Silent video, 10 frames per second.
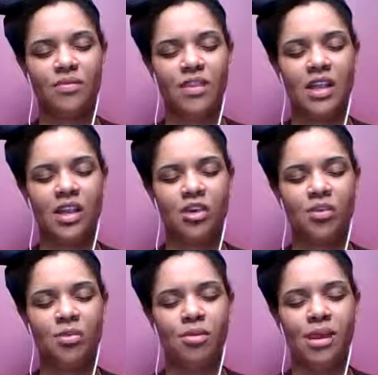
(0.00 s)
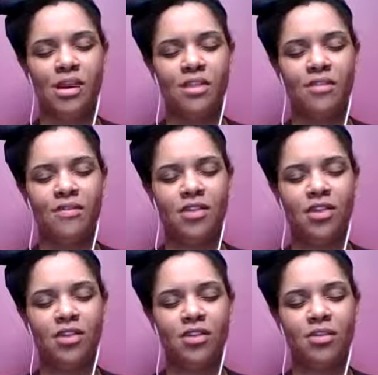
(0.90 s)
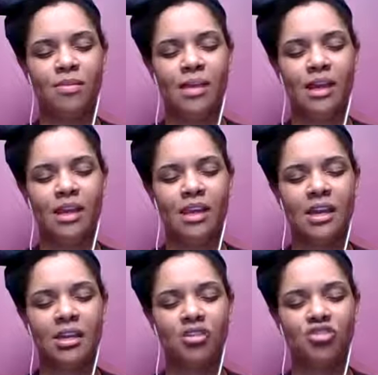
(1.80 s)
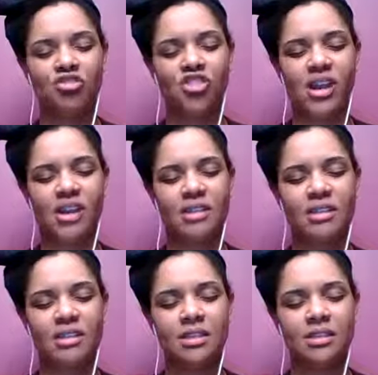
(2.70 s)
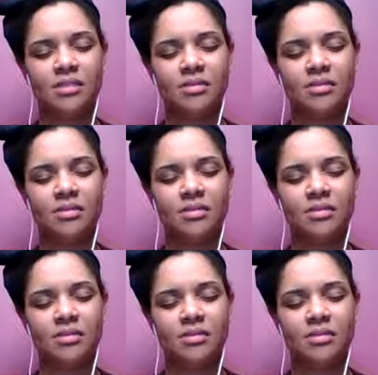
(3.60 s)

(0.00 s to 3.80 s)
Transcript: Feeling your breath fill your belly and your chest.